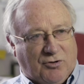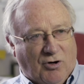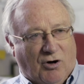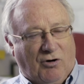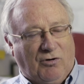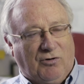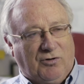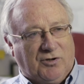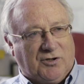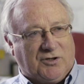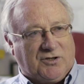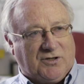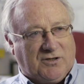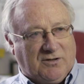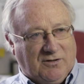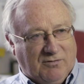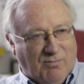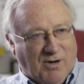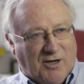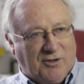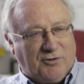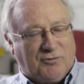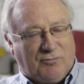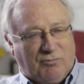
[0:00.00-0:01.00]
strongest, the
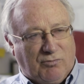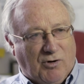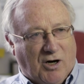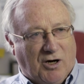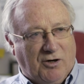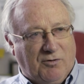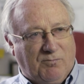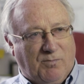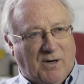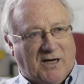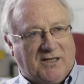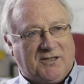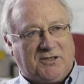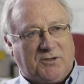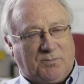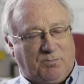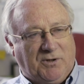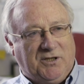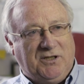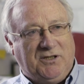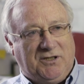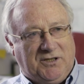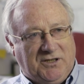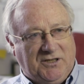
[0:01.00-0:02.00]
most robust
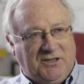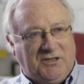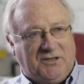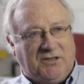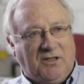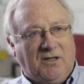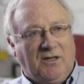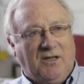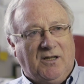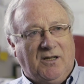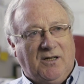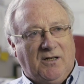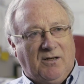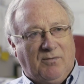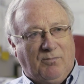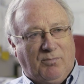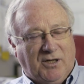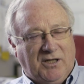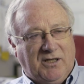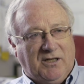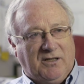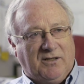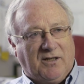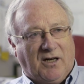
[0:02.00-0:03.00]
species,
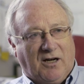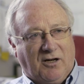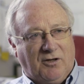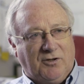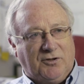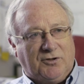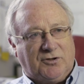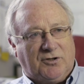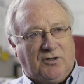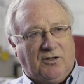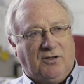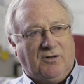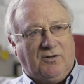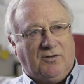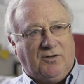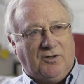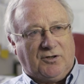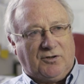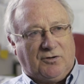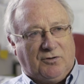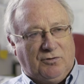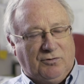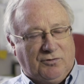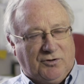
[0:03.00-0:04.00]
being those
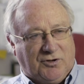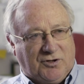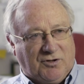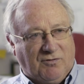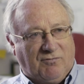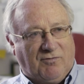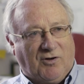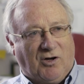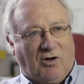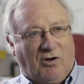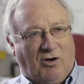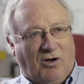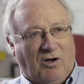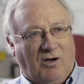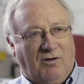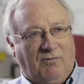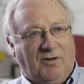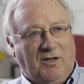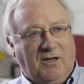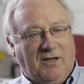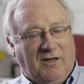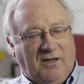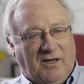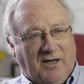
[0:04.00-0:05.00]
that could
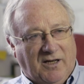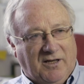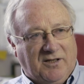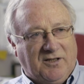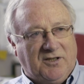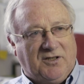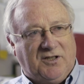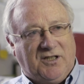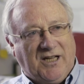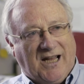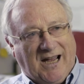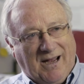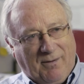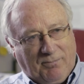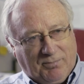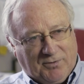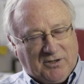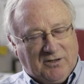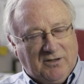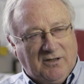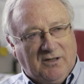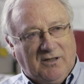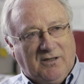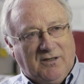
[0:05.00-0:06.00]
survive and
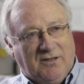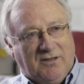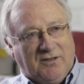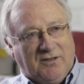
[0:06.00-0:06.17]
adapt